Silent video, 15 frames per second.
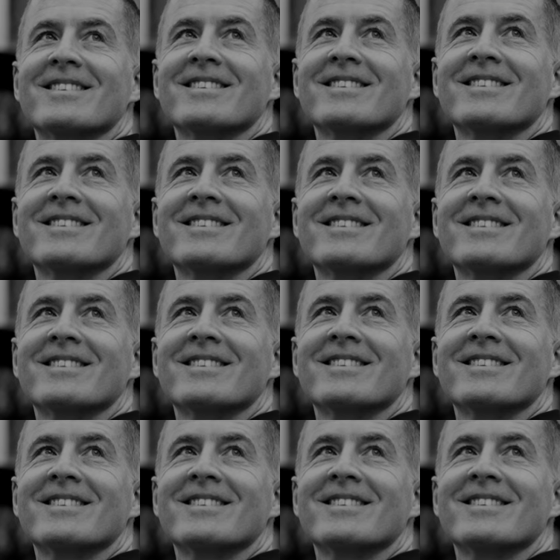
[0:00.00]

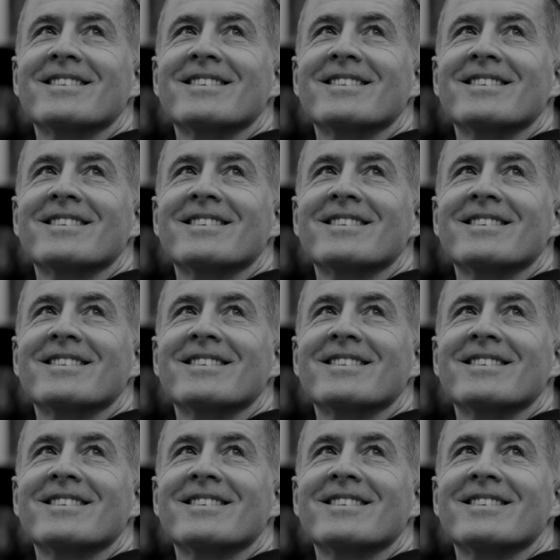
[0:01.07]

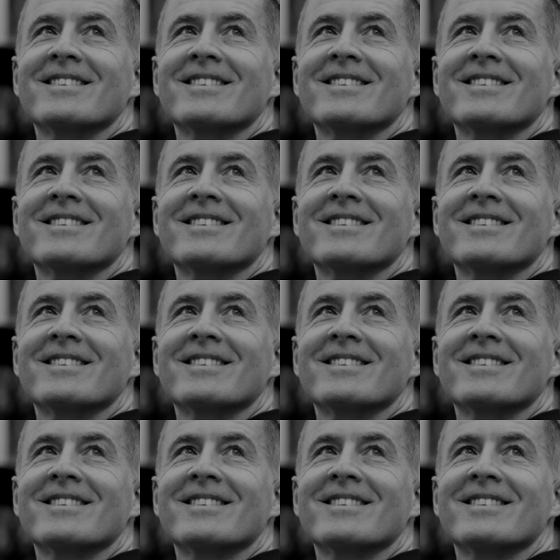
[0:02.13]

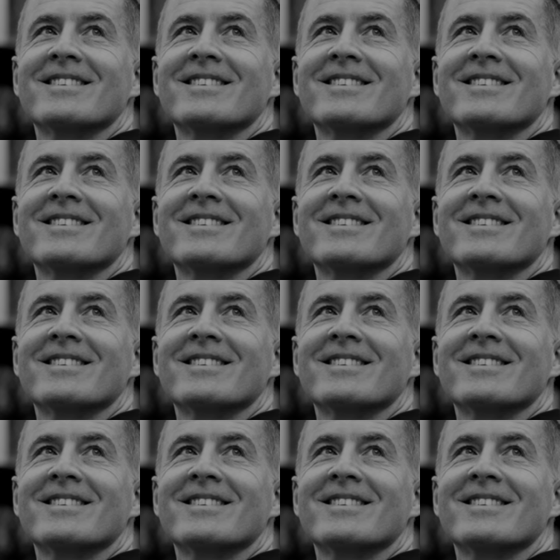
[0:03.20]

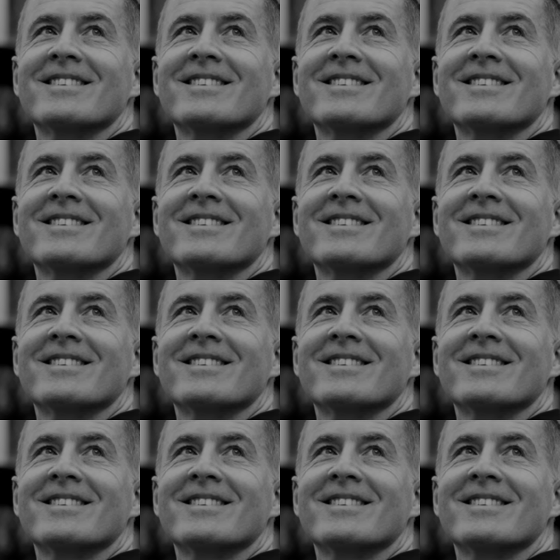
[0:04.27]

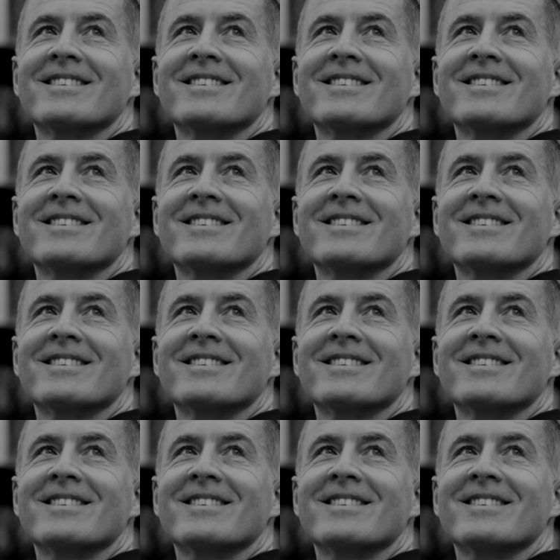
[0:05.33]
This is a still picture; no speech is visible.